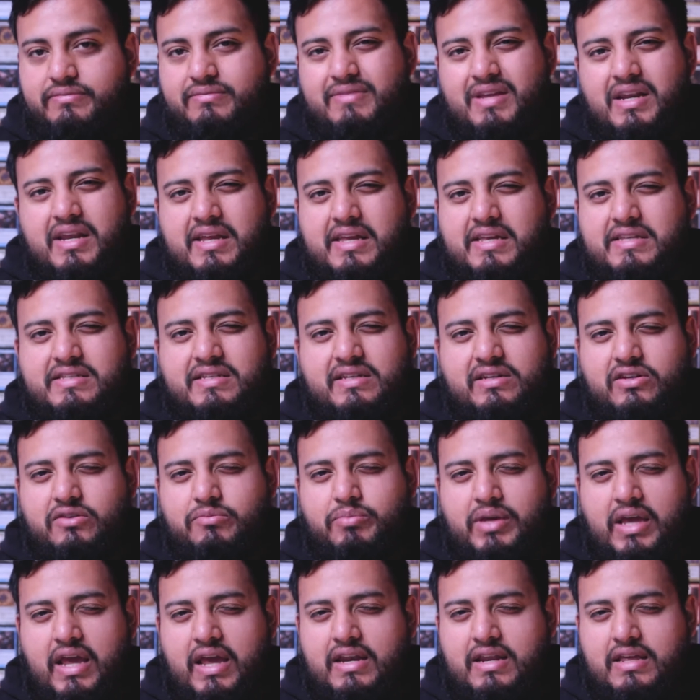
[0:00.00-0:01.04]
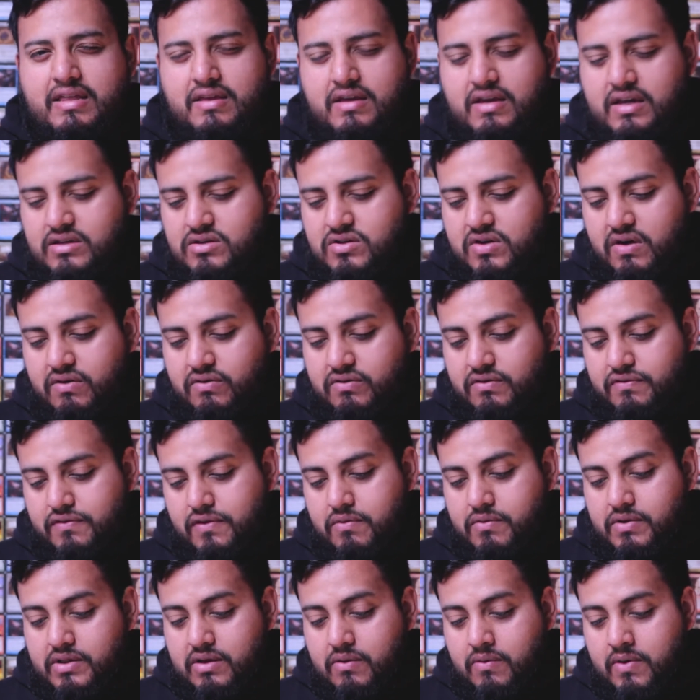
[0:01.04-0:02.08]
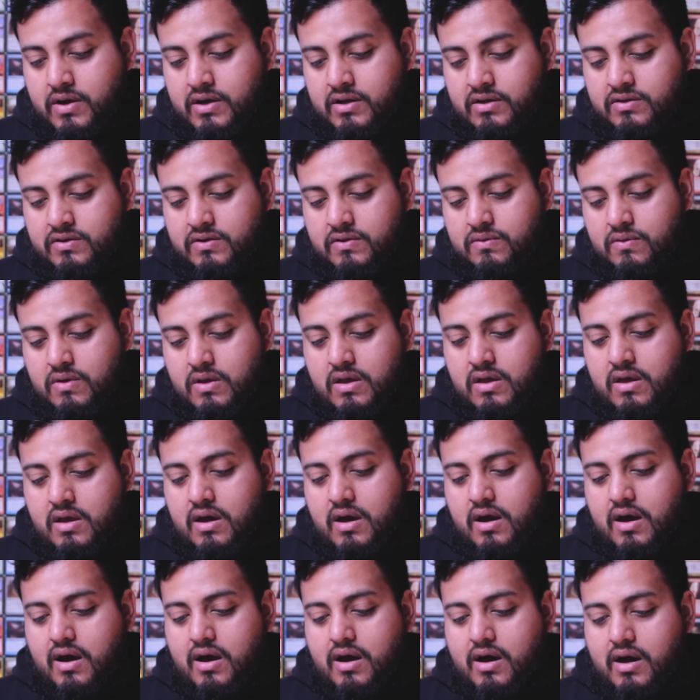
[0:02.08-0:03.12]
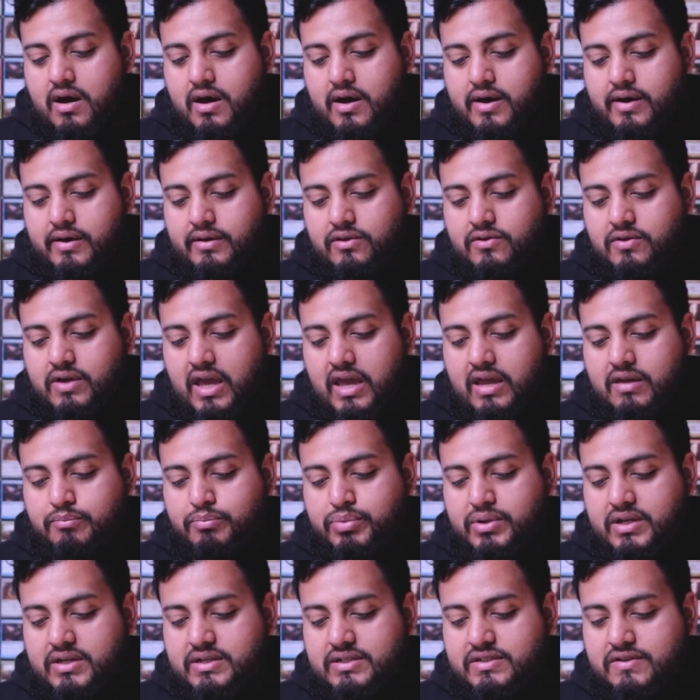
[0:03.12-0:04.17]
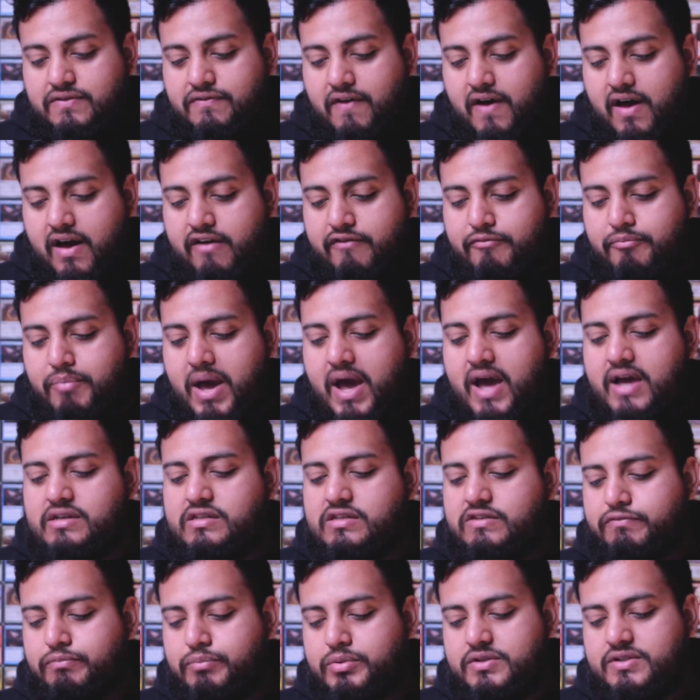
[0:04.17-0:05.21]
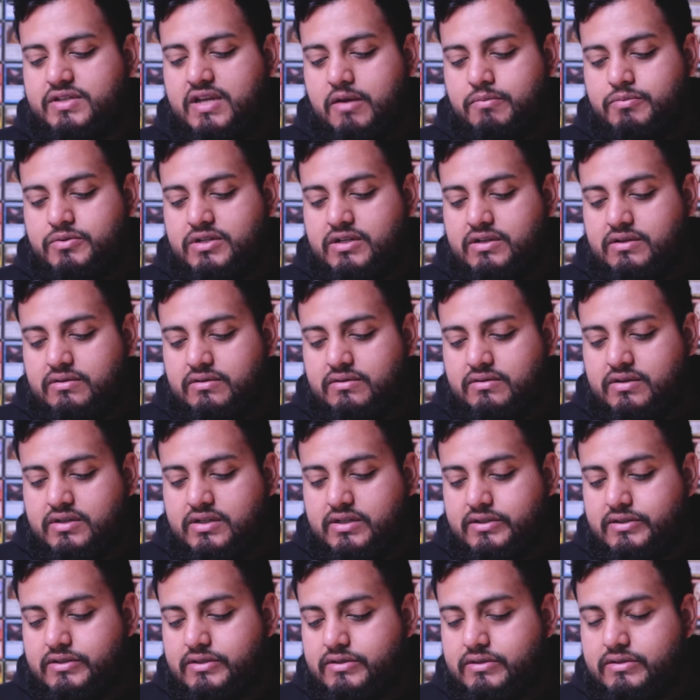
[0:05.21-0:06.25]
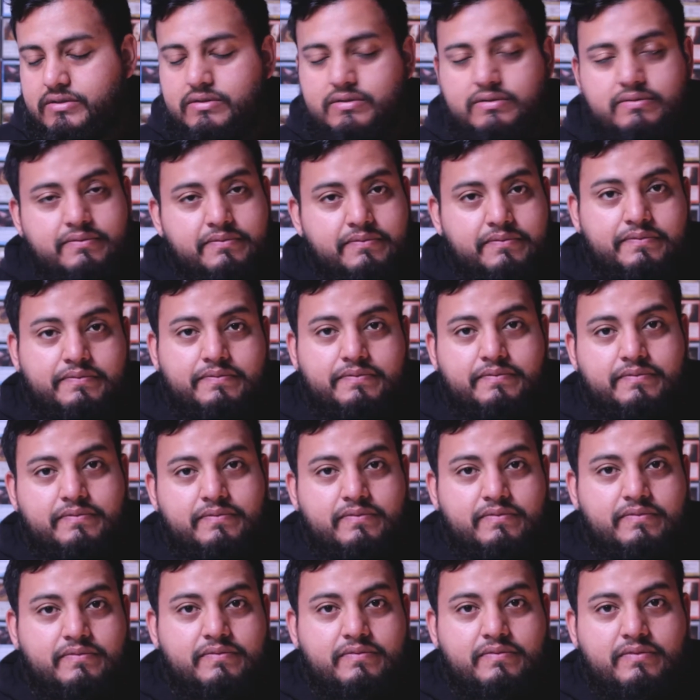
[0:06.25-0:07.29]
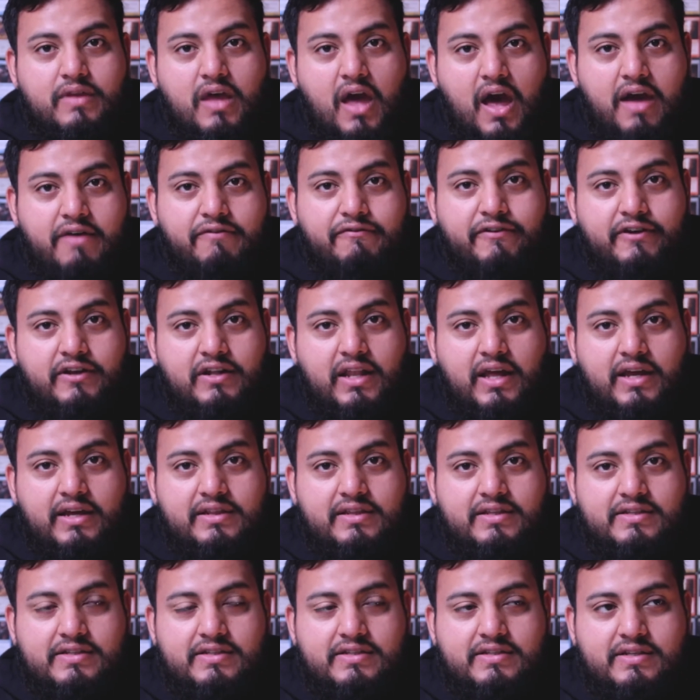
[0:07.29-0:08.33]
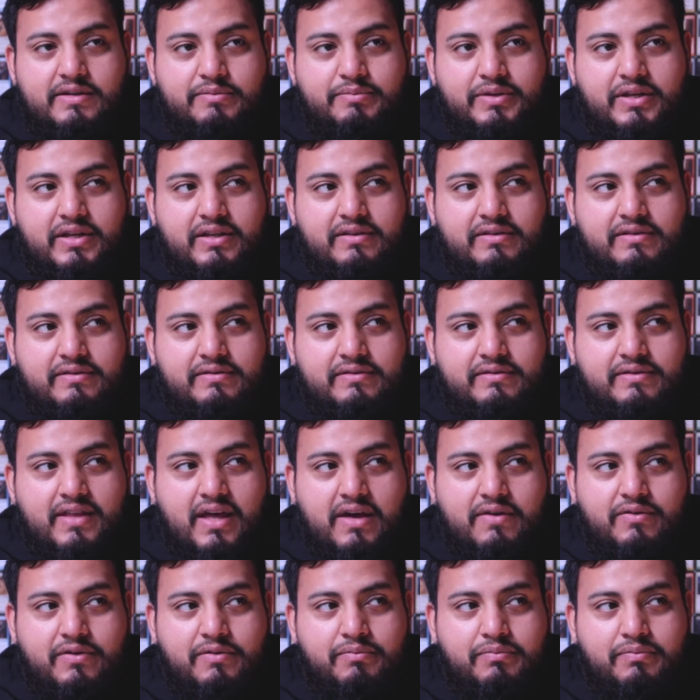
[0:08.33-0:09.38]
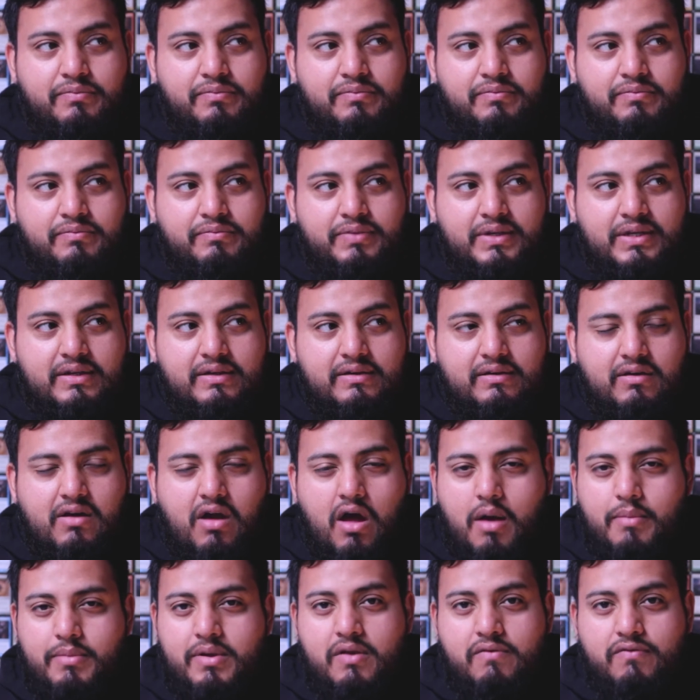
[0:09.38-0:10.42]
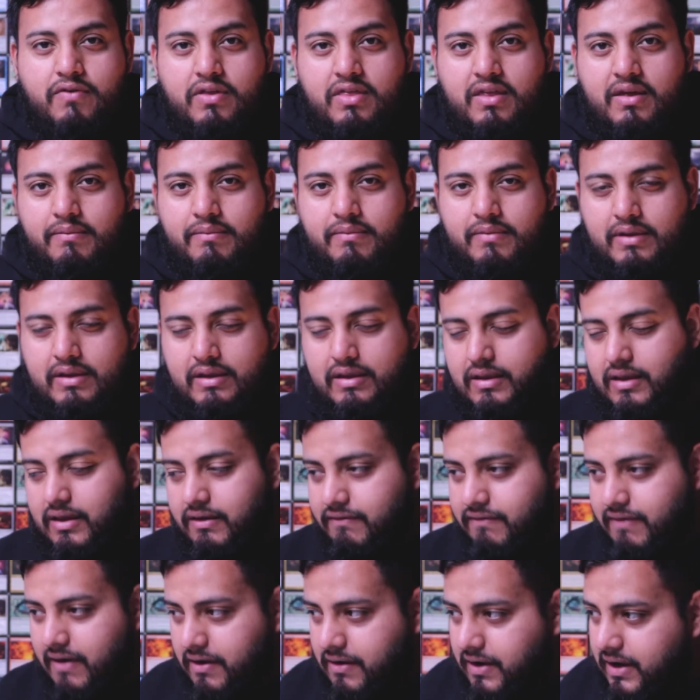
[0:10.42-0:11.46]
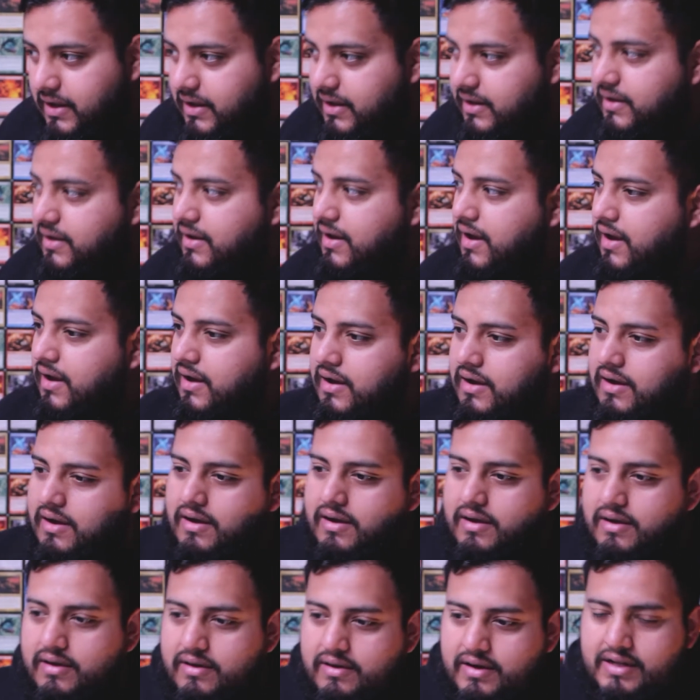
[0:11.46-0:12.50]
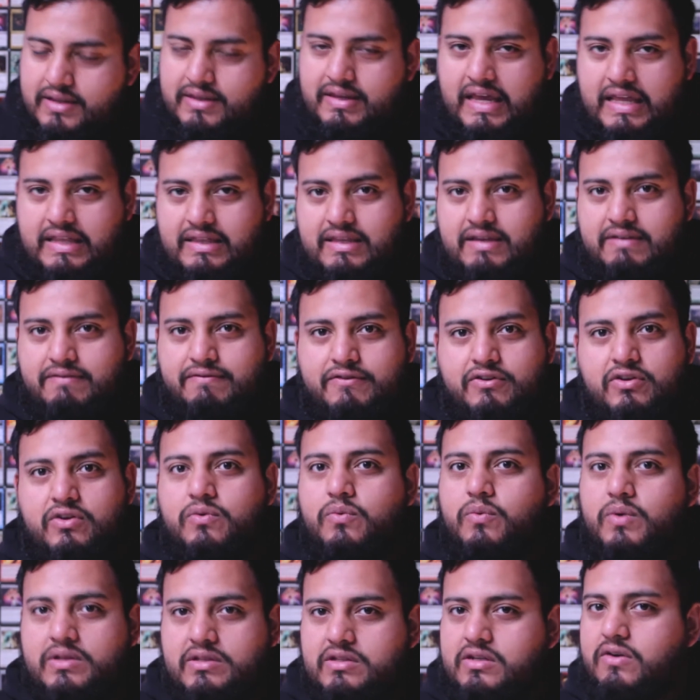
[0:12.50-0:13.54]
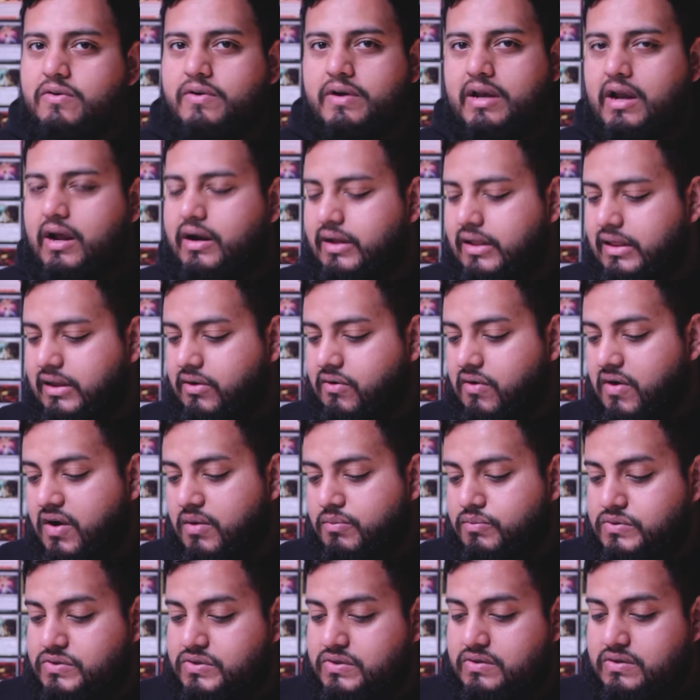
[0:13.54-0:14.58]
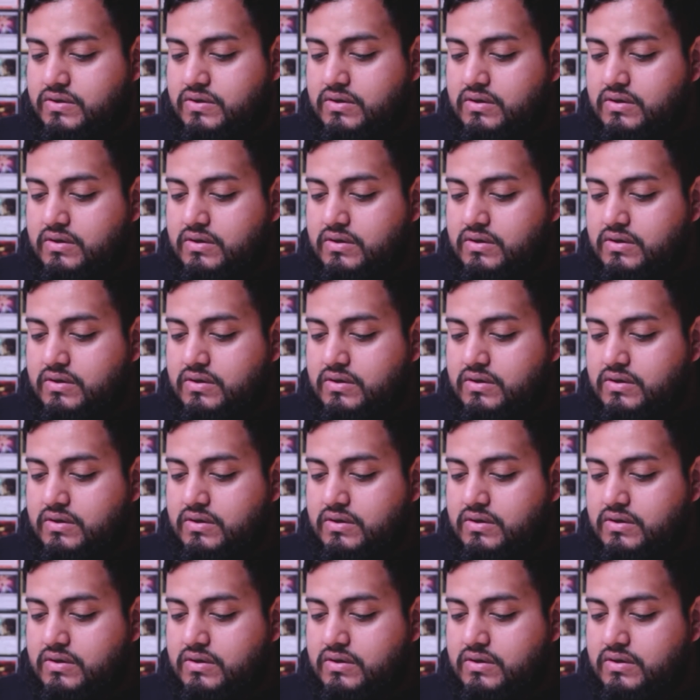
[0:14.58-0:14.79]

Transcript: I guess it could be anything in general if you really wanted to. You gain +5 passive perception, because I feel like this is something that would be common for them. Very attentive to what's going on in the crops.